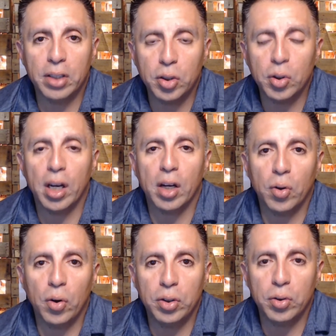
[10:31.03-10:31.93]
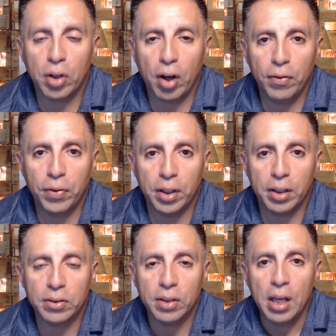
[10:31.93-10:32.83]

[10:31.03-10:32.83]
that you're gonna grow in your confidence.